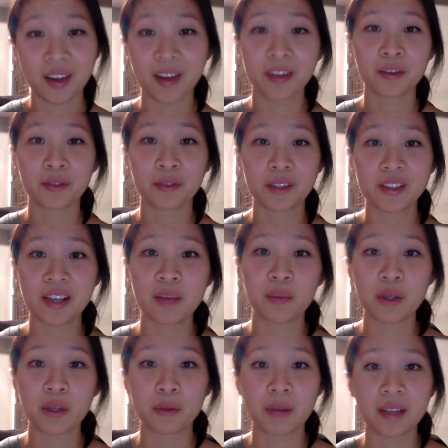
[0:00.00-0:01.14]
The first time
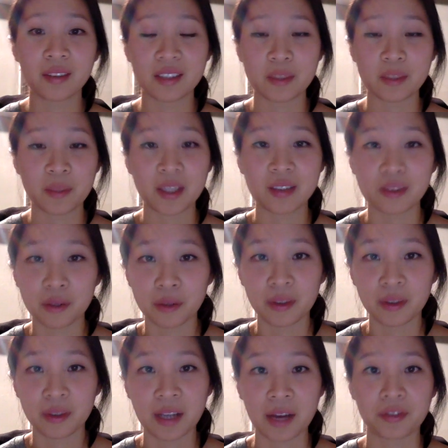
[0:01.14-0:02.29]
we read this piece through,
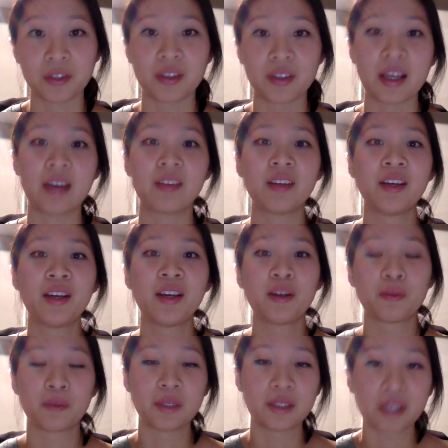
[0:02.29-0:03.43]
and after that
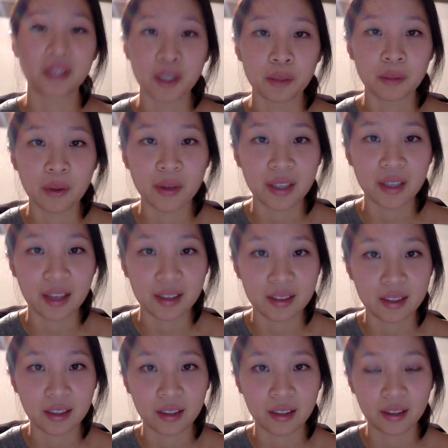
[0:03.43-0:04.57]
really heroic
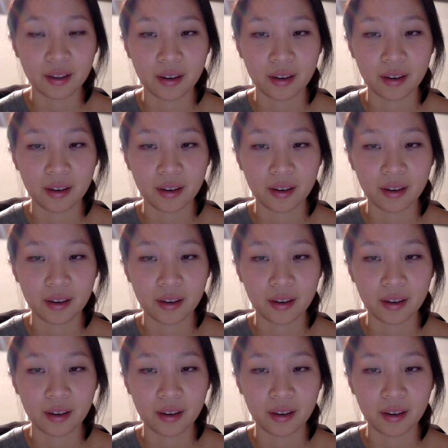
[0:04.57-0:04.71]
ending,